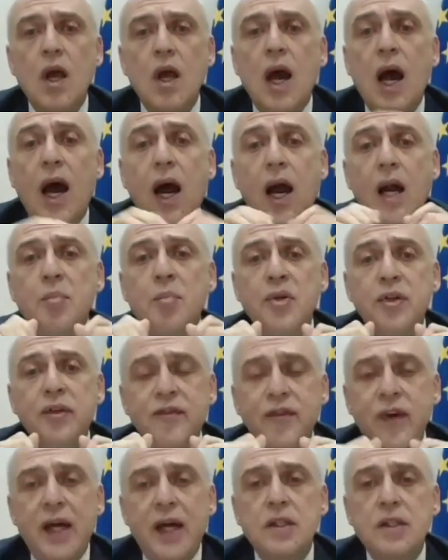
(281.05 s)
are
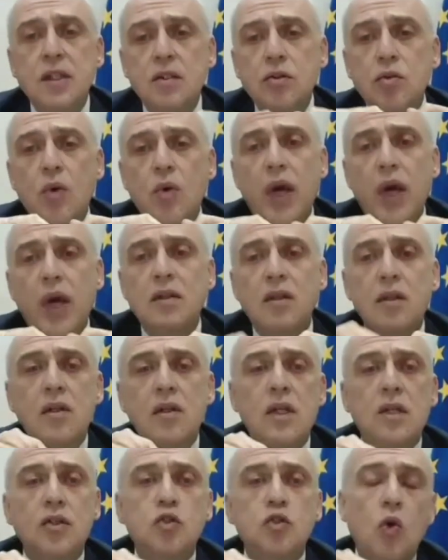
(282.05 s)
prevented to enter
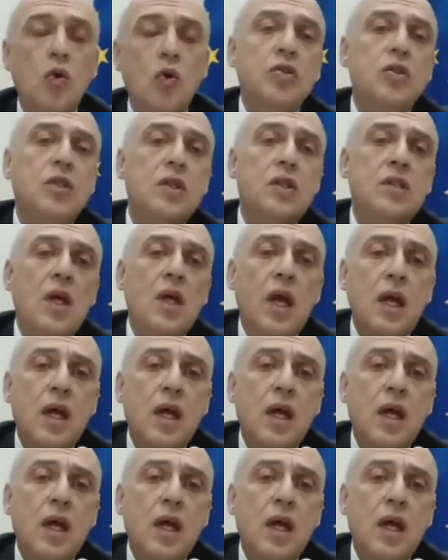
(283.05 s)
the Georgia's